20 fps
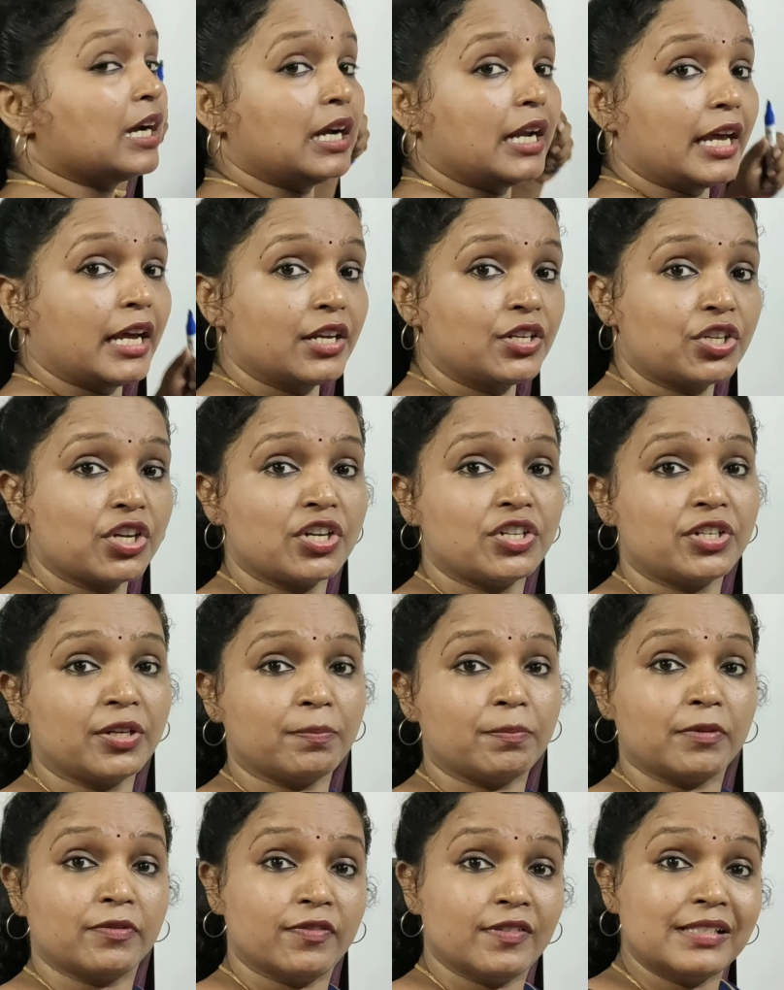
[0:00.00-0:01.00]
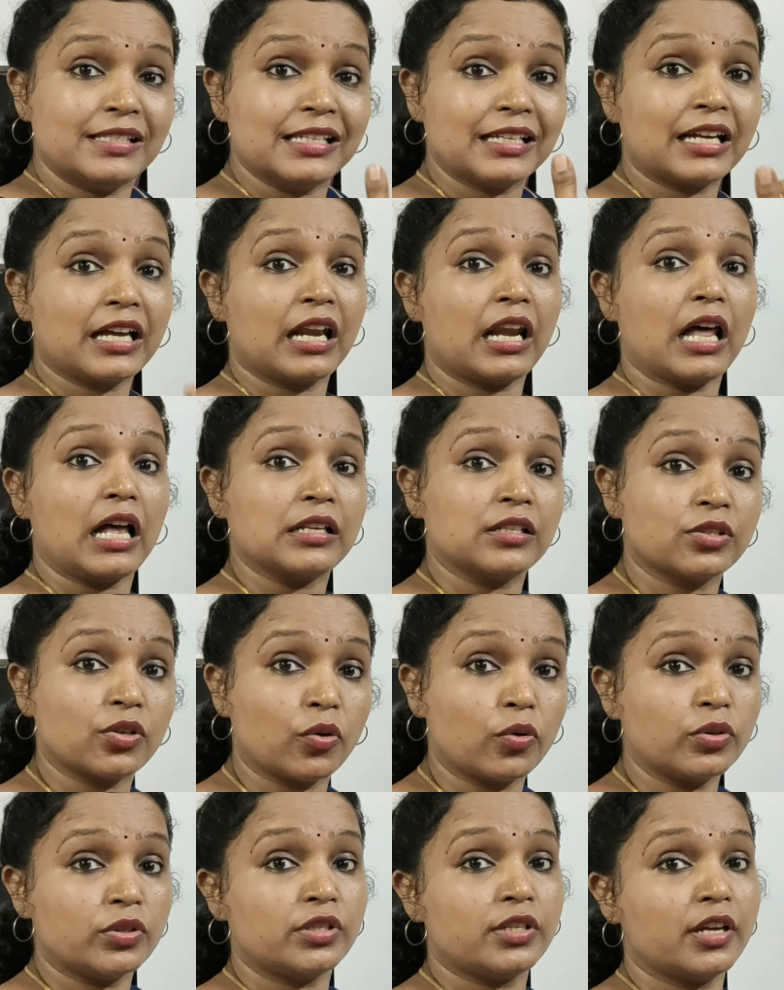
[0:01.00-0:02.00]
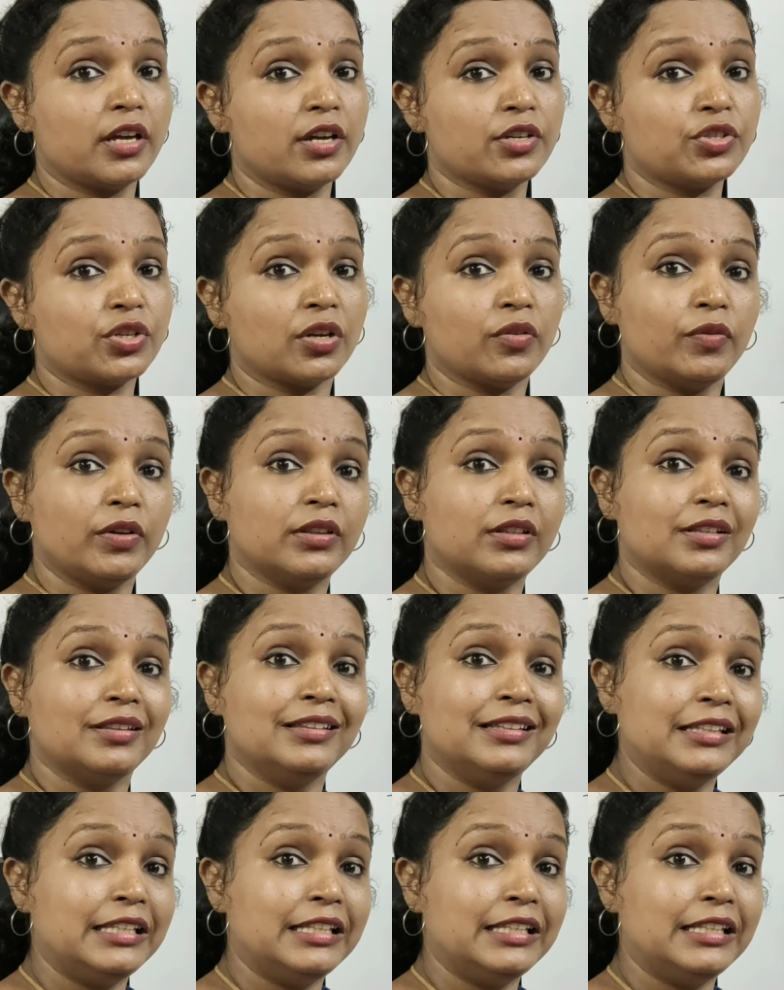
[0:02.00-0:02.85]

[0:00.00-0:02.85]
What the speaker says: relationship, a physical association with